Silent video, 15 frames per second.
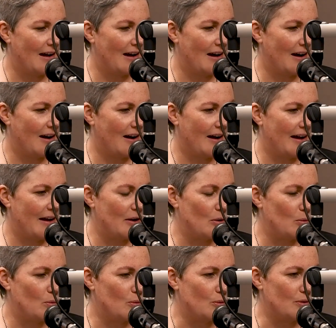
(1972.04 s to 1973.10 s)
I
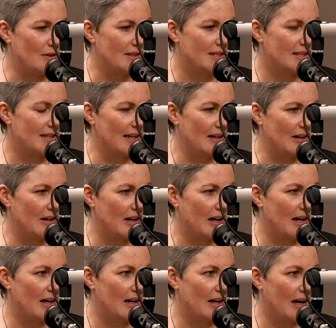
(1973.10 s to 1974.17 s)
would
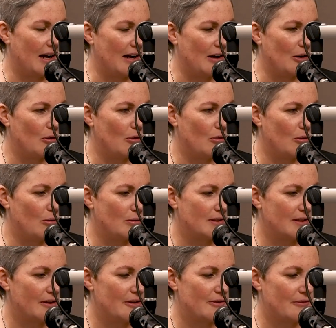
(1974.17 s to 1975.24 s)

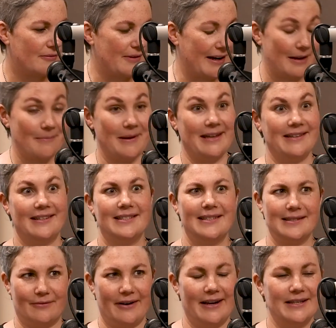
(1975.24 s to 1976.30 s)
also recommend, this
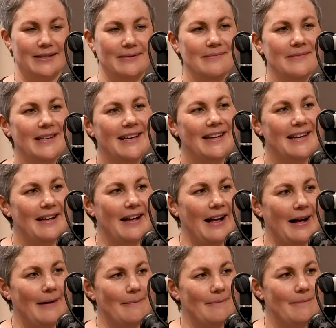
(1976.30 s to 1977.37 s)
is random,
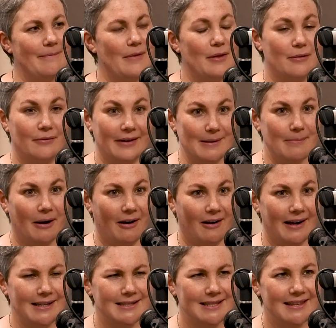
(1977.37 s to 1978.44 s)
Three
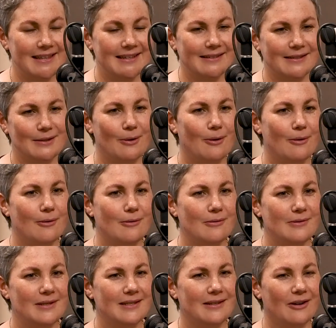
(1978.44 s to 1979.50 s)
Pines, I think it's
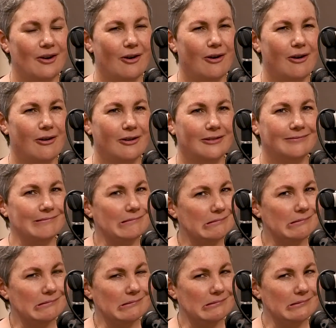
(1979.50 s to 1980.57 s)
called, on
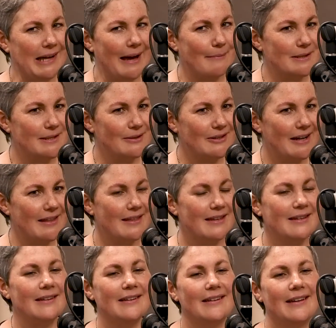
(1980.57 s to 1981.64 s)
Amazon, I
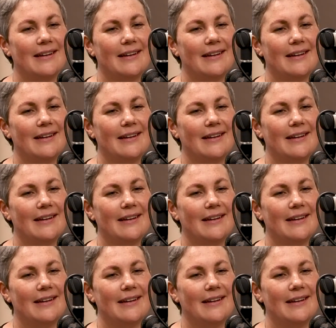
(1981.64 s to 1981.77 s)
think,